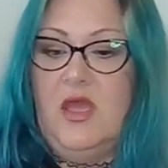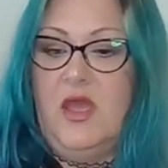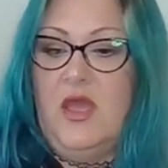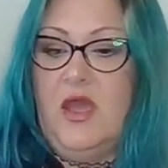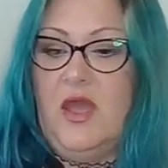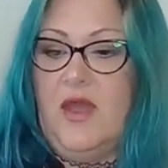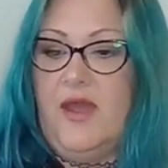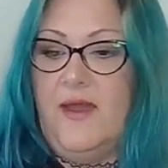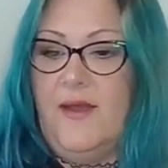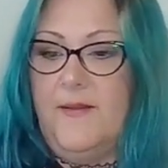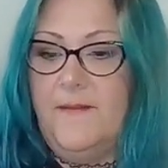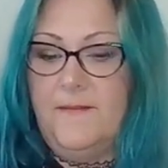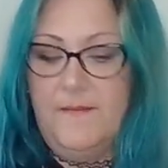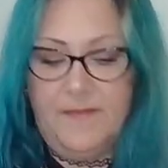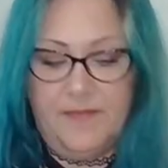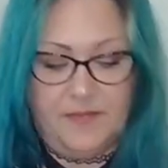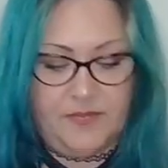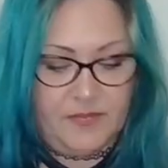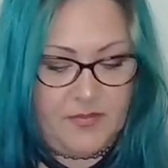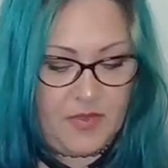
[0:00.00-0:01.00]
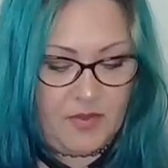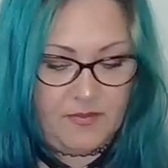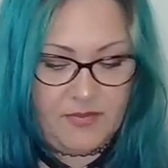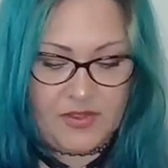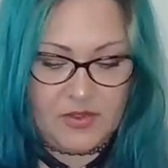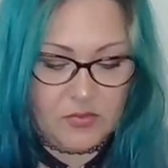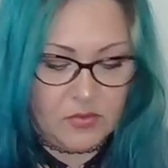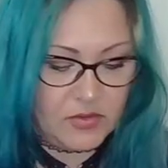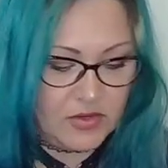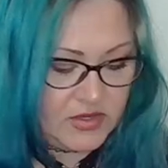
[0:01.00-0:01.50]
The
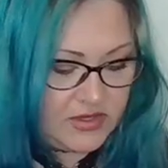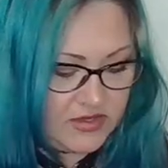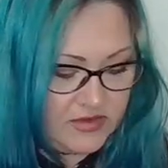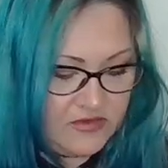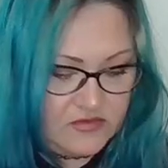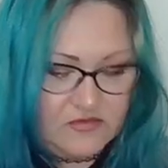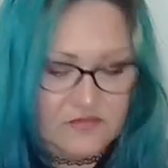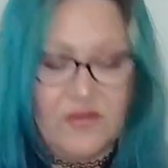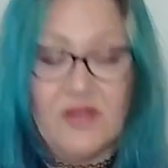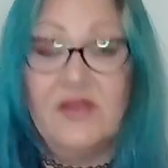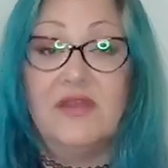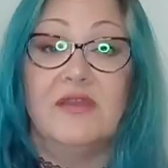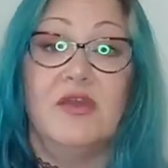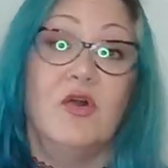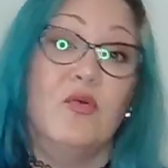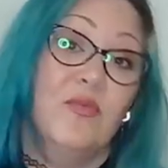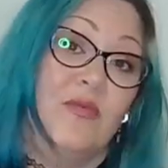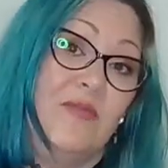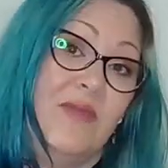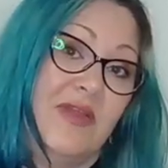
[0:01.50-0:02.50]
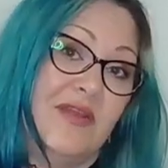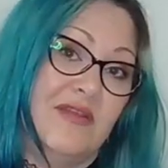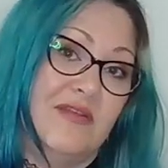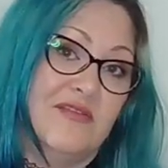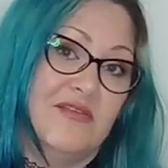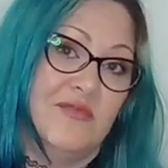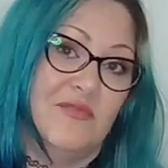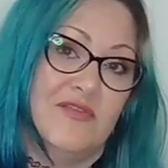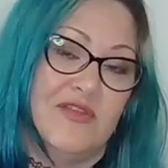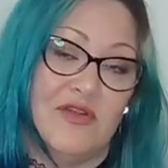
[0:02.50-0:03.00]
big one is finding coping
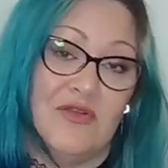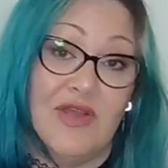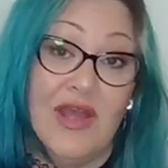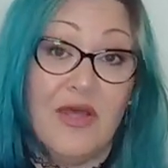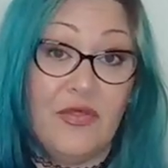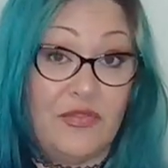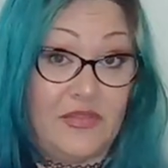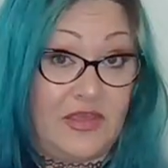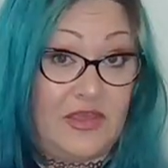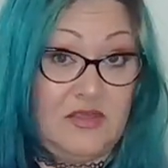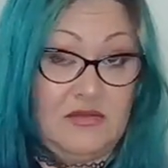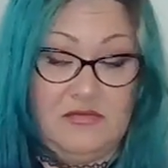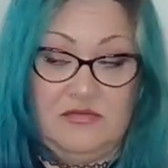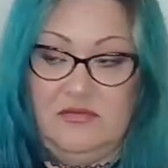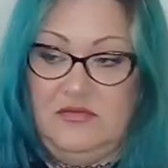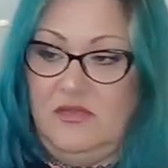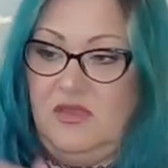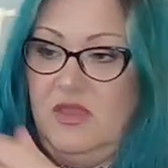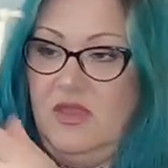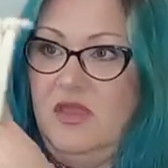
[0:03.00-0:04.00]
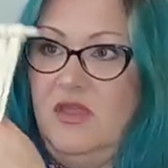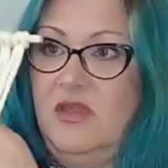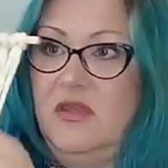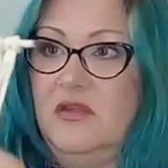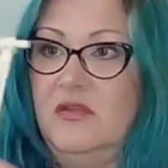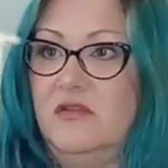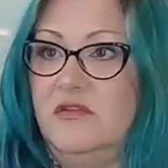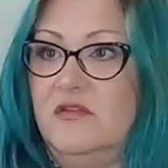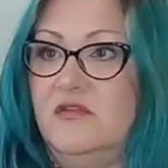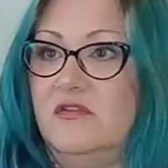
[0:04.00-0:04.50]
mechanisms that are healthy.
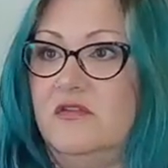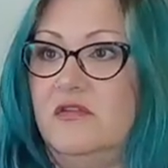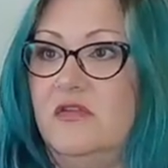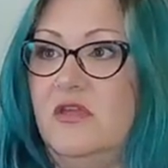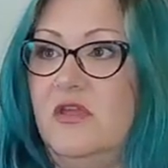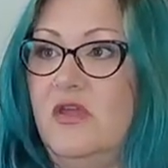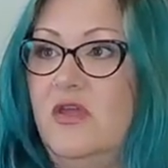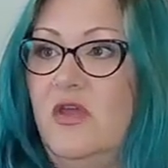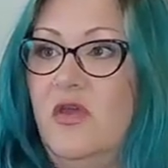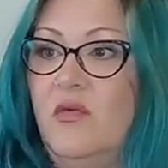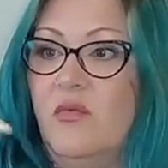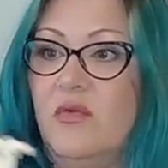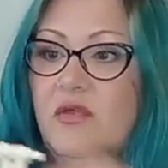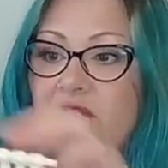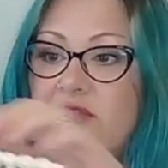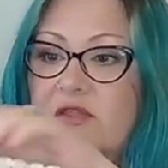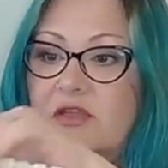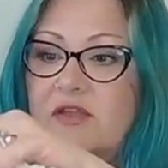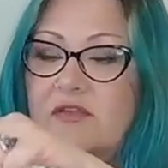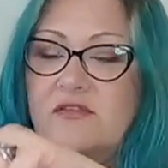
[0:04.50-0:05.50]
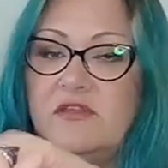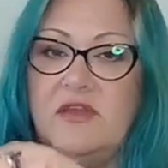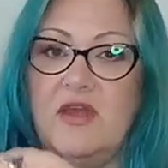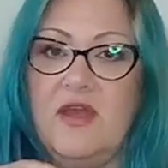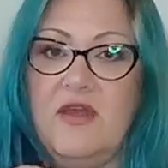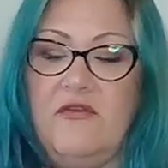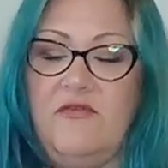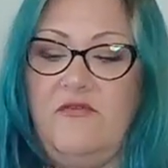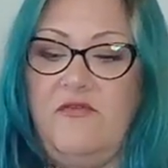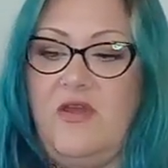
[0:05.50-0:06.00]
And one of the things that I
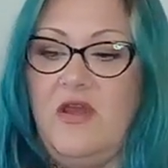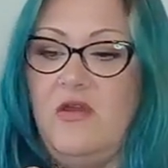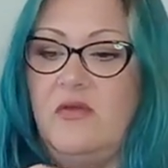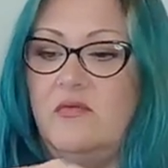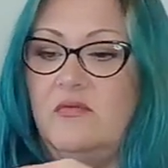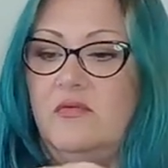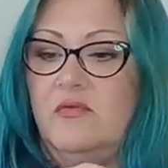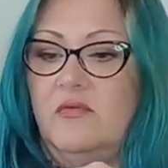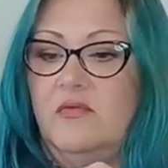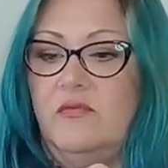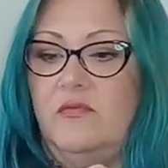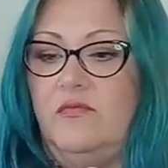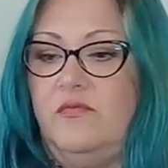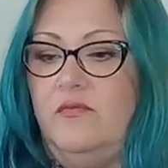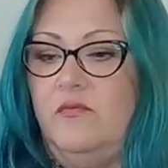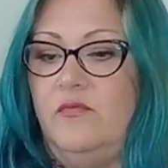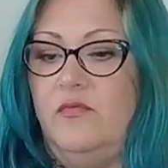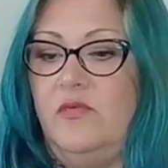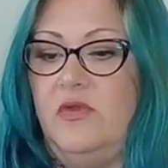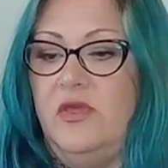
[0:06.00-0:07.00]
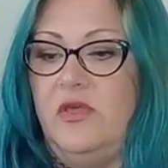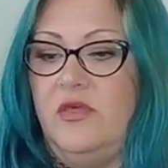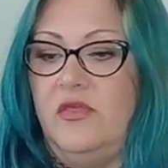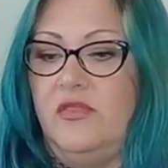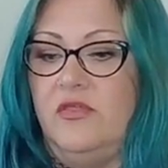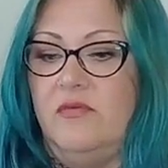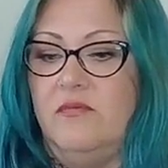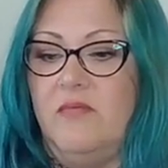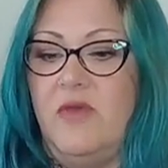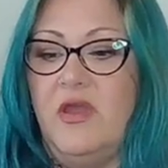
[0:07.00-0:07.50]
have found
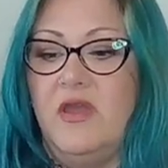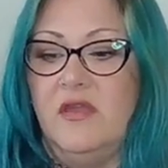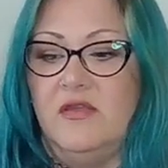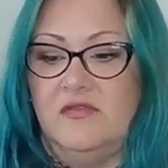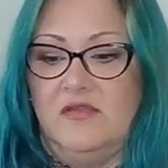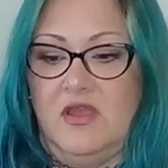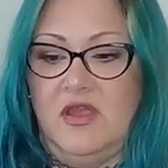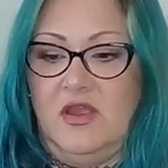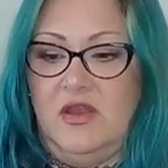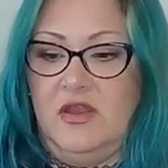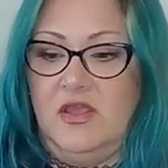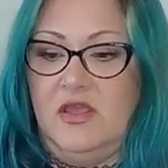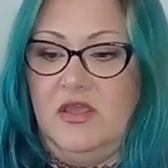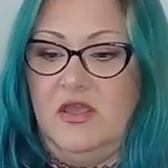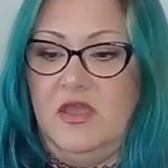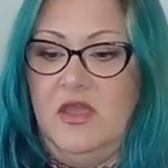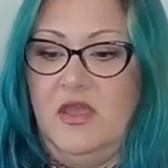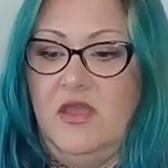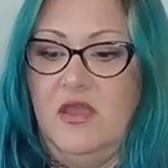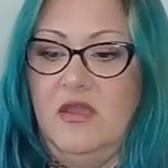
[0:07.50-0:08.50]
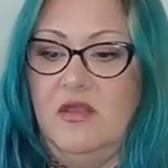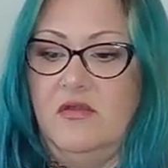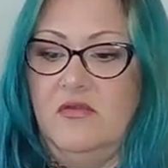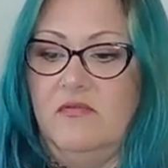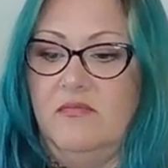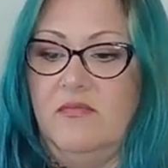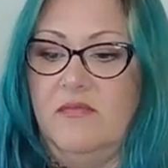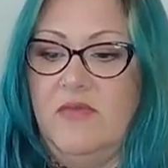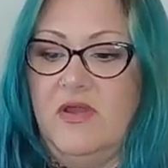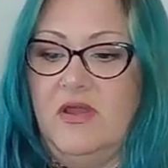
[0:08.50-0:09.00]
with my anxiety and
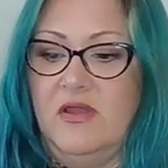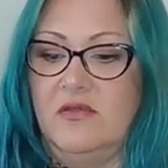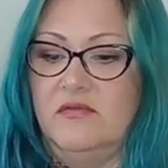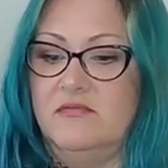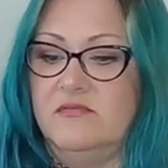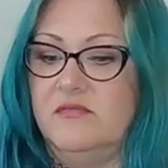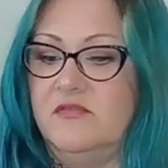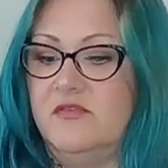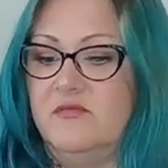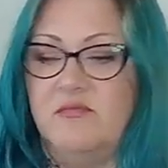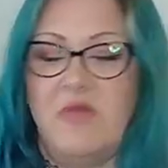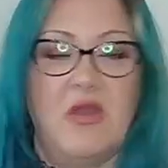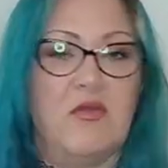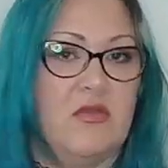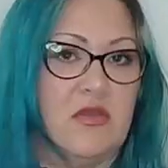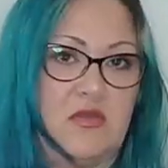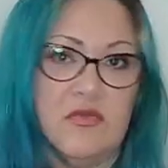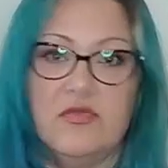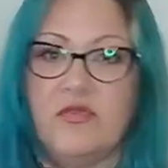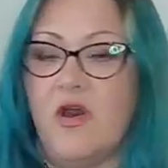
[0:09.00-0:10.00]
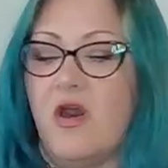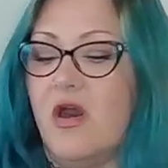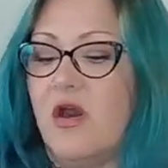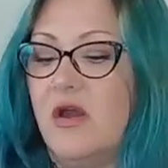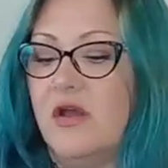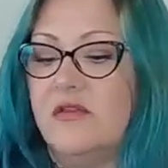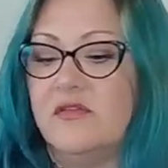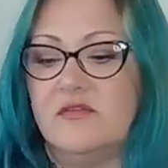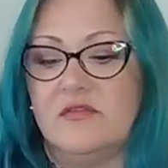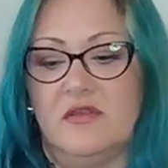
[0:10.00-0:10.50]
my spiraling
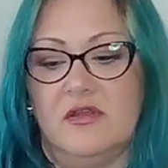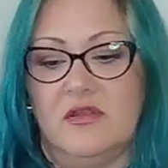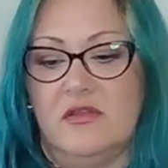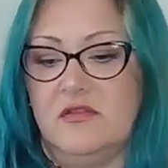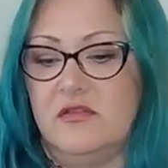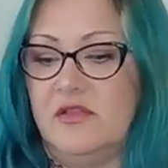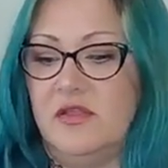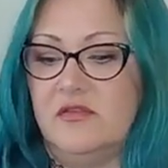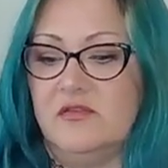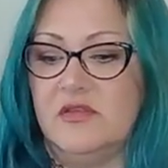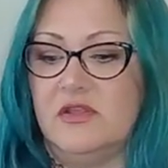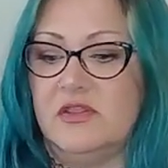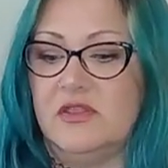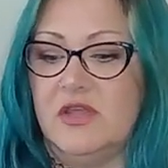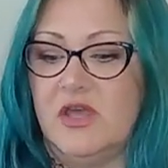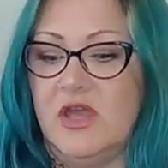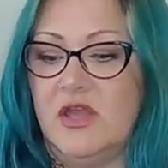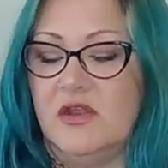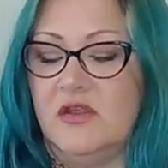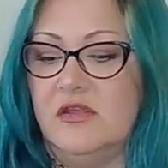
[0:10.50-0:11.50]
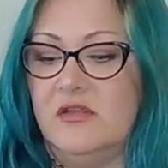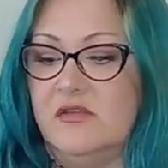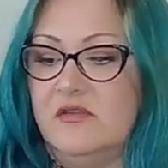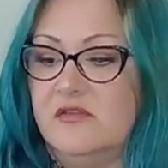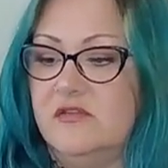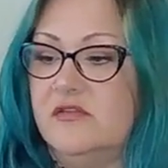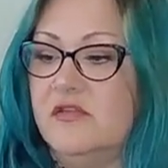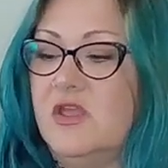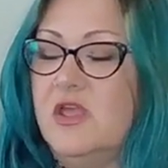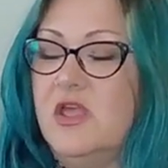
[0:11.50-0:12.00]
thoughts and things like that is